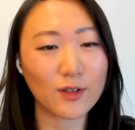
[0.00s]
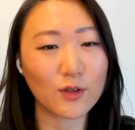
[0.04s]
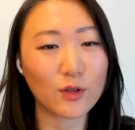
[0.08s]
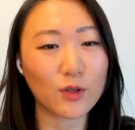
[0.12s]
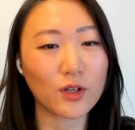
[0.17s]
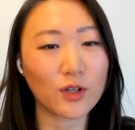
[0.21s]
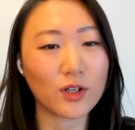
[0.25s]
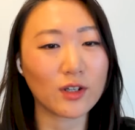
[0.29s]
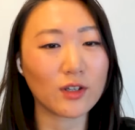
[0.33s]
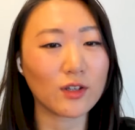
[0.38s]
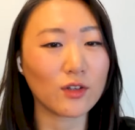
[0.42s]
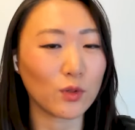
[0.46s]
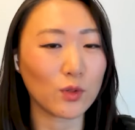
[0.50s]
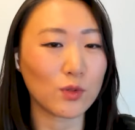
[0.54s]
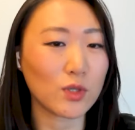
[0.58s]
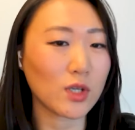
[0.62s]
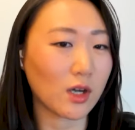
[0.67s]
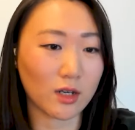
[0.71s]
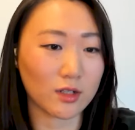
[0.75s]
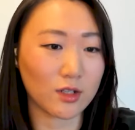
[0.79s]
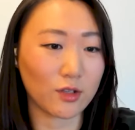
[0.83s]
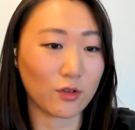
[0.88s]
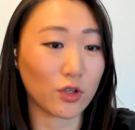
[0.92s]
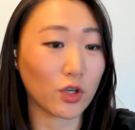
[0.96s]
or you
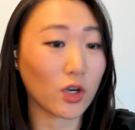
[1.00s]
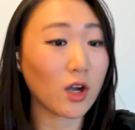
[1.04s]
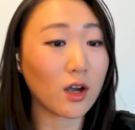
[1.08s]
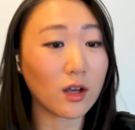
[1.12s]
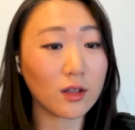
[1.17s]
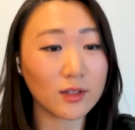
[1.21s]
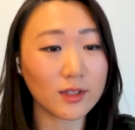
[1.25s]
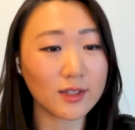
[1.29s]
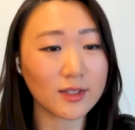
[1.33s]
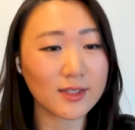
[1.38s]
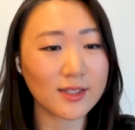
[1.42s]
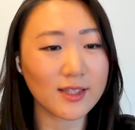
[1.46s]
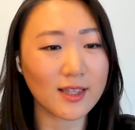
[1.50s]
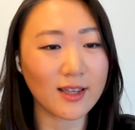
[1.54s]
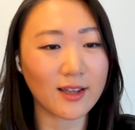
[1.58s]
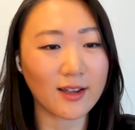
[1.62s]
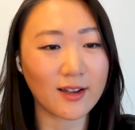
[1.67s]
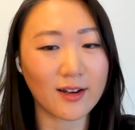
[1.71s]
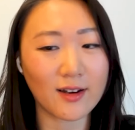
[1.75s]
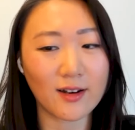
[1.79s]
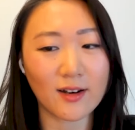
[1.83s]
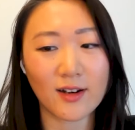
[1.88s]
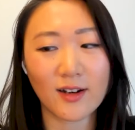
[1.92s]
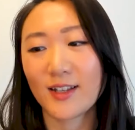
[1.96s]
talk to your colleagues
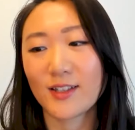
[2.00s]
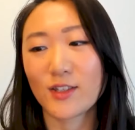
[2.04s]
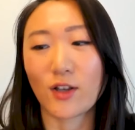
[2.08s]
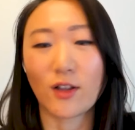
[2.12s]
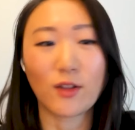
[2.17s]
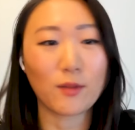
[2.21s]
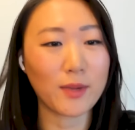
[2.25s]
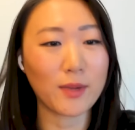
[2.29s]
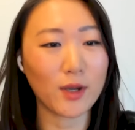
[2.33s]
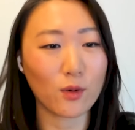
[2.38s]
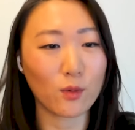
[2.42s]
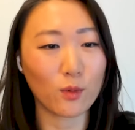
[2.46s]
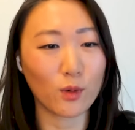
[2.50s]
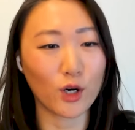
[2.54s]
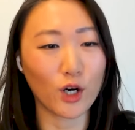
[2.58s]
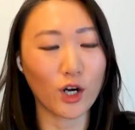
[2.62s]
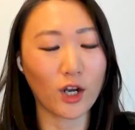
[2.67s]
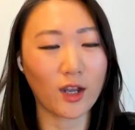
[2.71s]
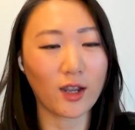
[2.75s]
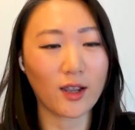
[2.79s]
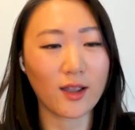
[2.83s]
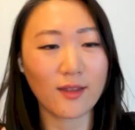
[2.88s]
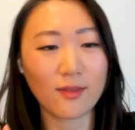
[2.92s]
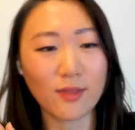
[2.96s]
there, it's all about
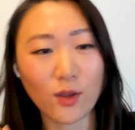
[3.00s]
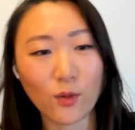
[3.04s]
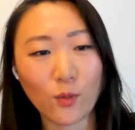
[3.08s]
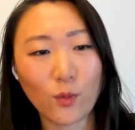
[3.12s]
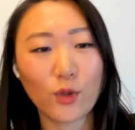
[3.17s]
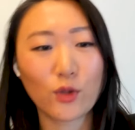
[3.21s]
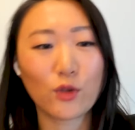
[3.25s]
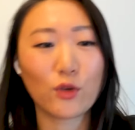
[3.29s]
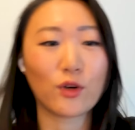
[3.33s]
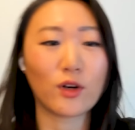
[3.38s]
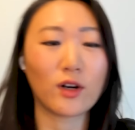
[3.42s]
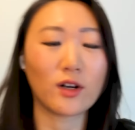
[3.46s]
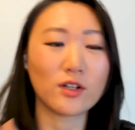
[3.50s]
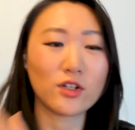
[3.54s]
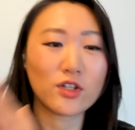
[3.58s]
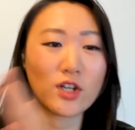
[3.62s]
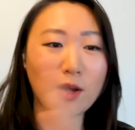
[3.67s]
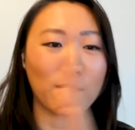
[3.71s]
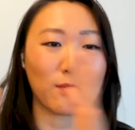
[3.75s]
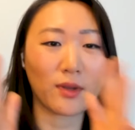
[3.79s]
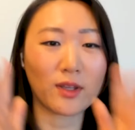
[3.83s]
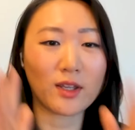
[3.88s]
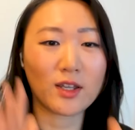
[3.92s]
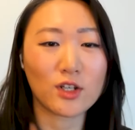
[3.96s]
work. And then when you're
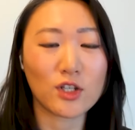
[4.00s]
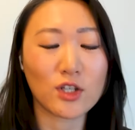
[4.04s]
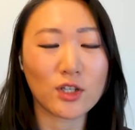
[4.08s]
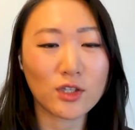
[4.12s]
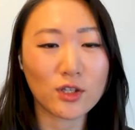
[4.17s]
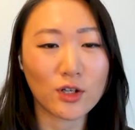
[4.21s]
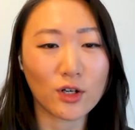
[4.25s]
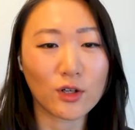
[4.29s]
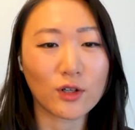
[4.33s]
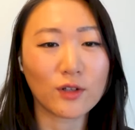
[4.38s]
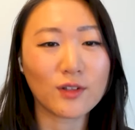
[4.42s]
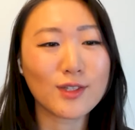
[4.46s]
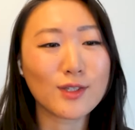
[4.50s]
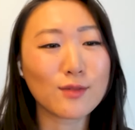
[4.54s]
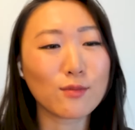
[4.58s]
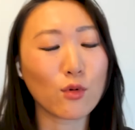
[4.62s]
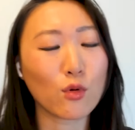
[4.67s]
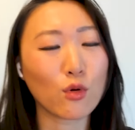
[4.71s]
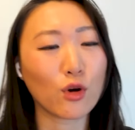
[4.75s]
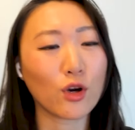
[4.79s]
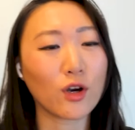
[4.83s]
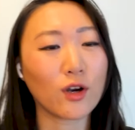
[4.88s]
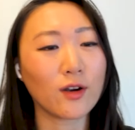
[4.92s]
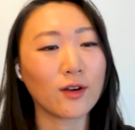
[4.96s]
jumping into Circle, it's
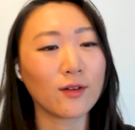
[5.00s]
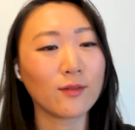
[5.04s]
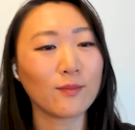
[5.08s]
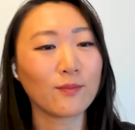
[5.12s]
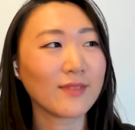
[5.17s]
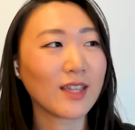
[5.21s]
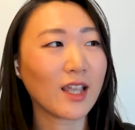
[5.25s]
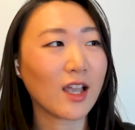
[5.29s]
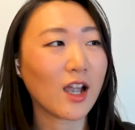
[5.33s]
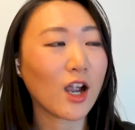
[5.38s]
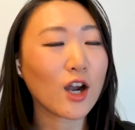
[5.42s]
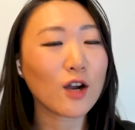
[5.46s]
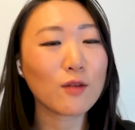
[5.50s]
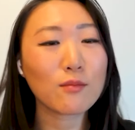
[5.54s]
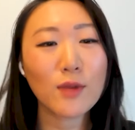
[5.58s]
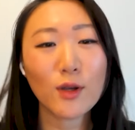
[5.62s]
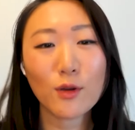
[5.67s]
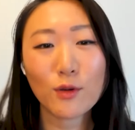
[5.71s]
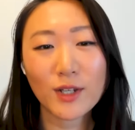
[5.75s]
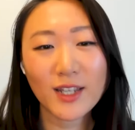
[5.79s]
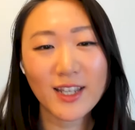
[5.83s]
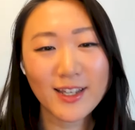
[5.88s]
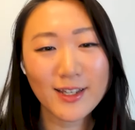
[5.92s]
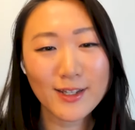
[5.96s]
more
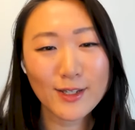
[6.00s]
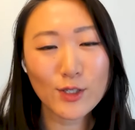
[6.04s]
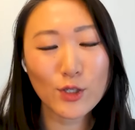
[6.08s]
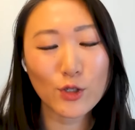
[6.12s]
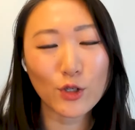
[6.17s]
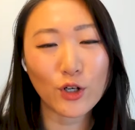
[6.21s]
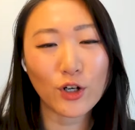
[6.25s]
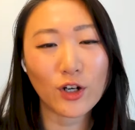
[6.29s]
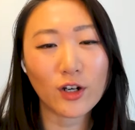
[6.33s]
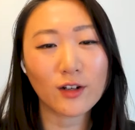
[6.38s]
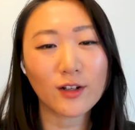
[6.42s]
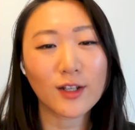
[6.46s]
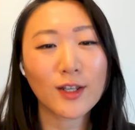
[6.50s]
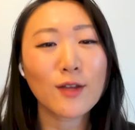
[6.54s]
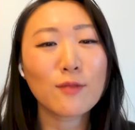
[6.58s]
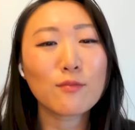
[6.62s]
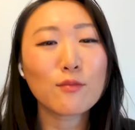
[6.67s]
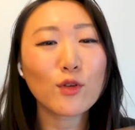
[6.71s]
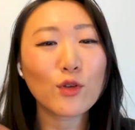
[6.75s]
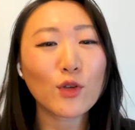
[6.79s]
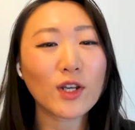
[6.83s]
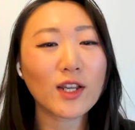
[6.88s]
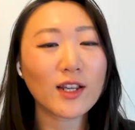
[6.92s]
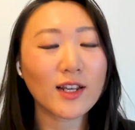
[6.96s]
harmonious or
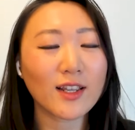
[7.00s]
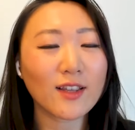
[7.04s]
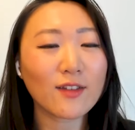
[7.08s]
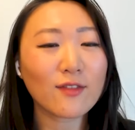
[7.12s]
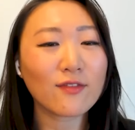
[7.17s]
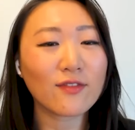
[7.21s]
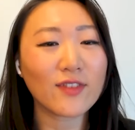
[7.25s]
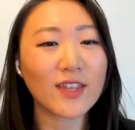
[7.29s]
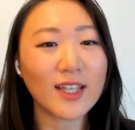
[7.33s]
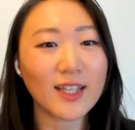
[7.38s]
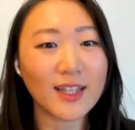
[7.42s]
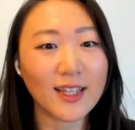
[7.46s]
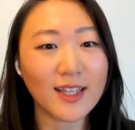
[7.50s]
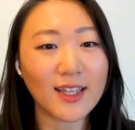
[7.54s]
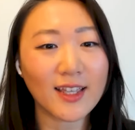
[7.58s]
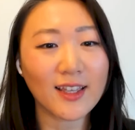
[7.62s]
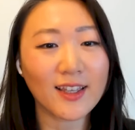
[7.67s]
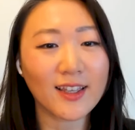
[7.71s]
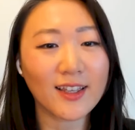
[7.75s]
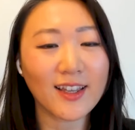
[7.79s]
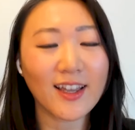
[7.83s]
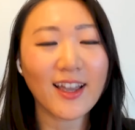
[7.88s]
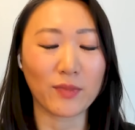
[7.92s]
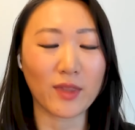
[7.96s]
community
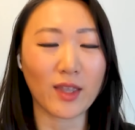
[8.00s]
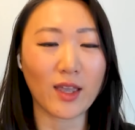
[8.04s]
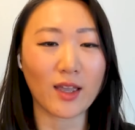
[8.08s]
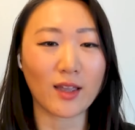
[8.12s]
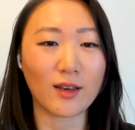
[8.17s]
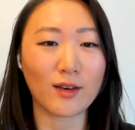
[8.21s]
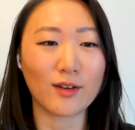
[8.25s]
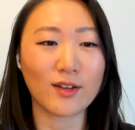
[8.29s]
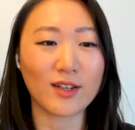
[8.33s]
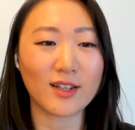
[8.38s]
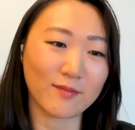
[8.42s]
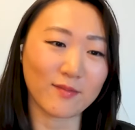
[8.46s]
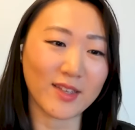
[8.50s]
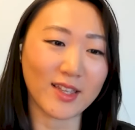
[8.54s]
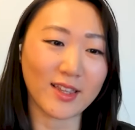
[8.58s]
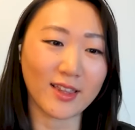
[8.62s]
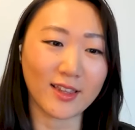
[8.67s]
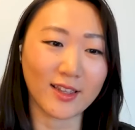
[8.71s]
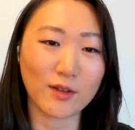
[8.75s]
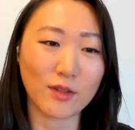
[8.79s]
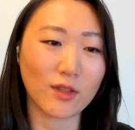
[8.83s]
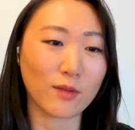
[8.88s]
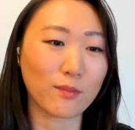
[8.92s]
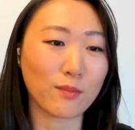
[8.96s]
feeling. And I
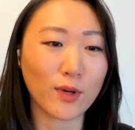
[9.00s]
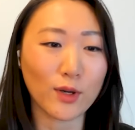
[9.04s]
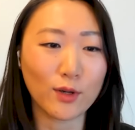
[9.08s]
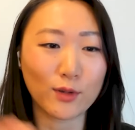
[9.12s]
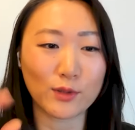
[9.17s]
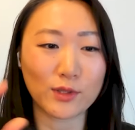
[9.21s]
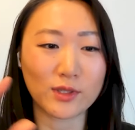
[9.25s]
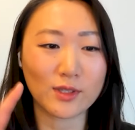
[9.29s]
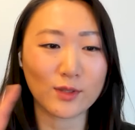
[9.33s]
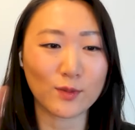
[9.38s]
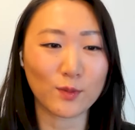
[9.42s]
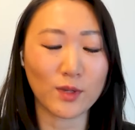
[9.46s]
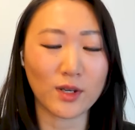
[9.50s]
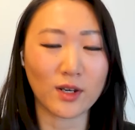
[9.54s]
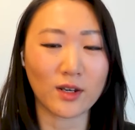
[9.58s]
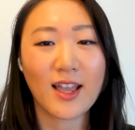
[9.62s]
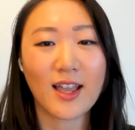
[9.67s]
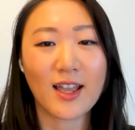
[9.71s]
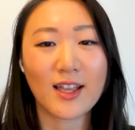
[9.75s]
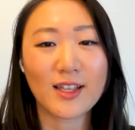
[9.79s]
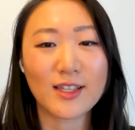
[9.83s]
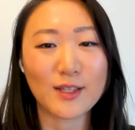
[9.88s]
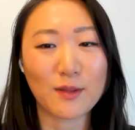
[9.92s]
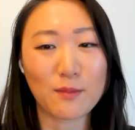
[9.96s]
think the posts, when
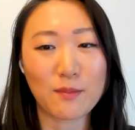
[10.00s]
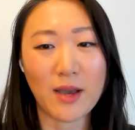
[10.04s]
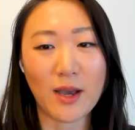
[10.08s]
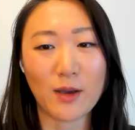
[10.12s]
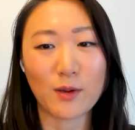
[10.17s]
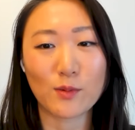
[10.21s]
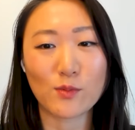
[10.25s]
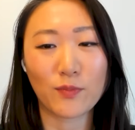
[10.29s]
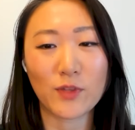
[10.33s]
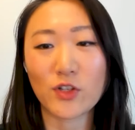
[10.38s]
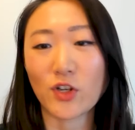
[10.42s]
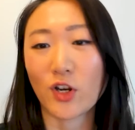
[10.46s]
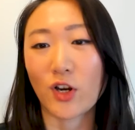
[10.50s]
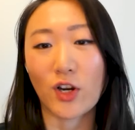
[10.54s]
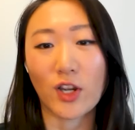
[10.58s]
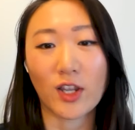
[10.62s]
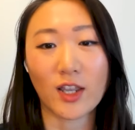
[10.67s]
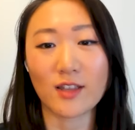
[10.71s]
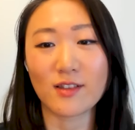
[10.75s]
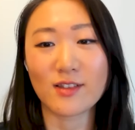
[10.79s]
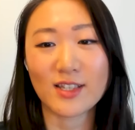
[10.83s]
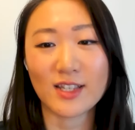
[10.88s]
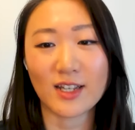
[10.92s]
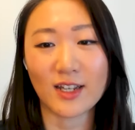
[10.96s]
it's about sharing
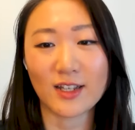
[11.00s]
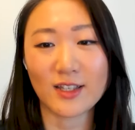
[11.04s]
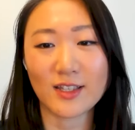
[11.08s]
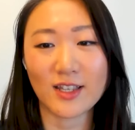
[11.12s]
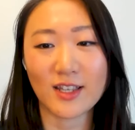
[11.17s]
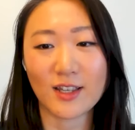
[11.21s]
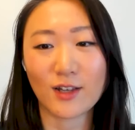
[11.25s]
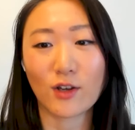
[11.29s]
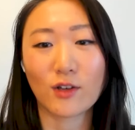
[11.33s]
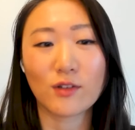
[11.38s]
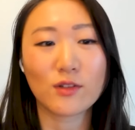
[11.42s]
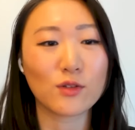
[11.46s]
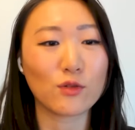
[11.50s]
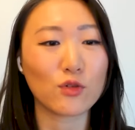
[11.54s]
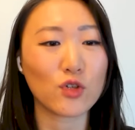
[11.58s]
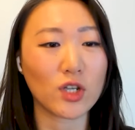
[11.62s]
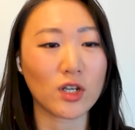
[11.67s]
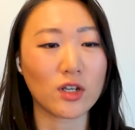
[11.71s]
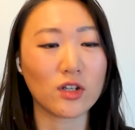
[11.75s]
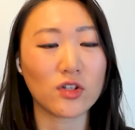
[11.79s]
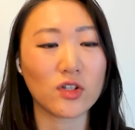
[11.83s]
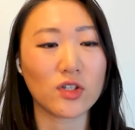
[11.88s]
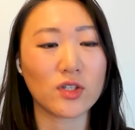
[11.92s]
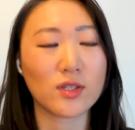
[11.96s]
insights, it also
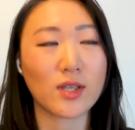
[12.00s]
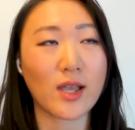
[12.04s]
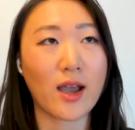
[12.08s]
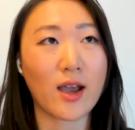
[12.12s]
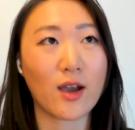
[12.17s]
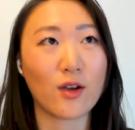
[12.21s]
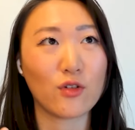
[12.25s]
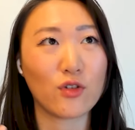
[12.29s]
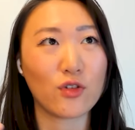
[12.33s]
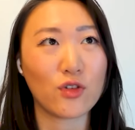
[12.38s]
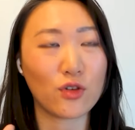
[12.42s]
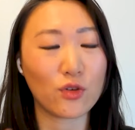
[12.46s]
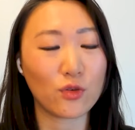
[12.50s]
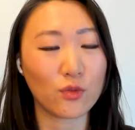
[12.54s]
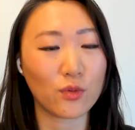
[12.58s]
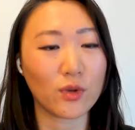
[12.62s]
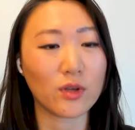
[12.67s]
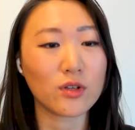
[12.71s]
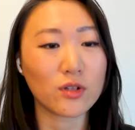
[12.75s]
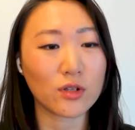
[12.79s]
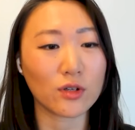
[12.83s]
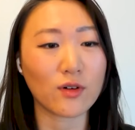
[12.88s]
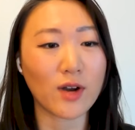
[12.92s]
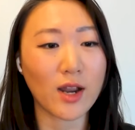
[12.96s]
changes how you
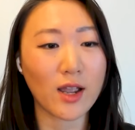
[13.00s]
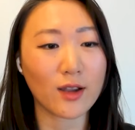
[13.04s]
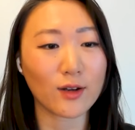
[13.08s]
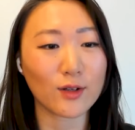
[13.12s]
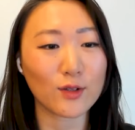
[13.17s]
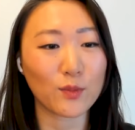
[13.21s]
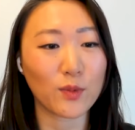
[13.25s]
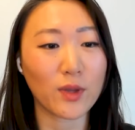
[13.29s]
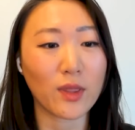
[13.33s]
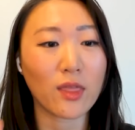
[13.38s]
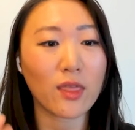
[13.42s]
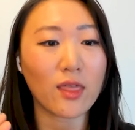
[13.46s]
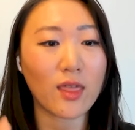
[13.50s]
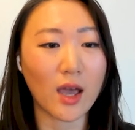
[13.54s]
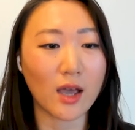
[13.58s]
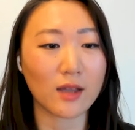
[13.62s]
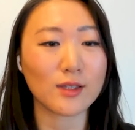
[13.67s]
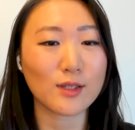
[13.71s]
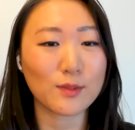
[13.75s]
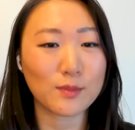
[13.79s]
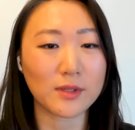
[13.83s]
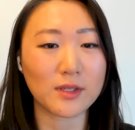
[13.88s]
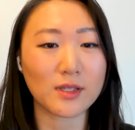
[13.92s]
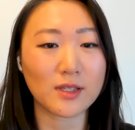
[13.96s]
interact with
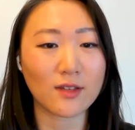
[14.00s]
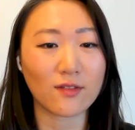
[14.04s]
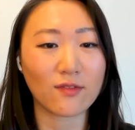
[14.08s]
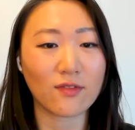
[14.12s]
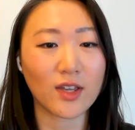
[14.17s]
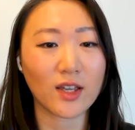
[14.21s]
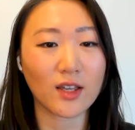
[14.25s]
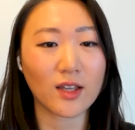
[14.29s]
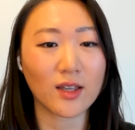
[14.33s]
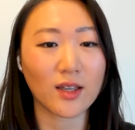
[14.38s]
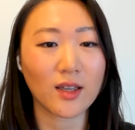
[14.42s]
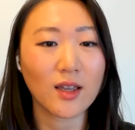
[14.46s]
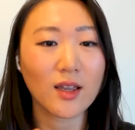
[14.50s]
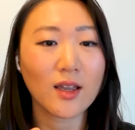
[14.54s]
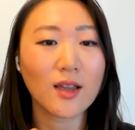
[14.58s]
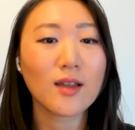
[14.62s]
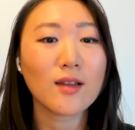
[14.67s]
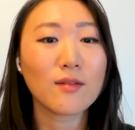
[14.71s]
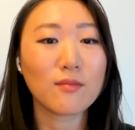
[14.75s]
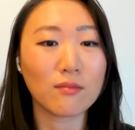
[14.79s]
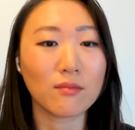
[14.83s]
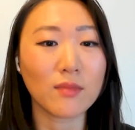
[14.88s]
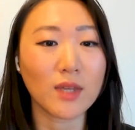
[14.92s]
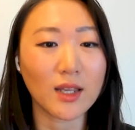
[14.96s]
that specific
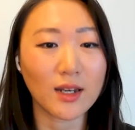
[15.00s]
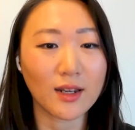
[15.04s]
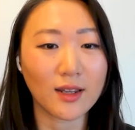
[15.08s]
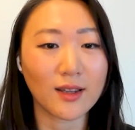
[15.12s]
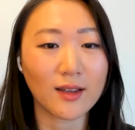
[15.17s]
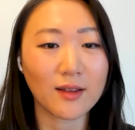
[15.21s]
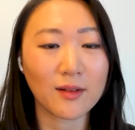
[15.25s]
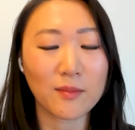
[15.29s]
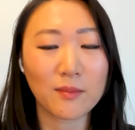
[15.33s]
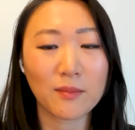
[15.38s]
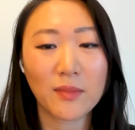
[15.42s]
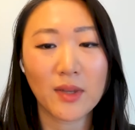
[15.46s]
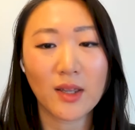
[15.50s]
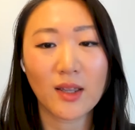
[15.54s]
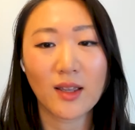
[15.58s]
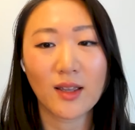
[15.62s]
medium.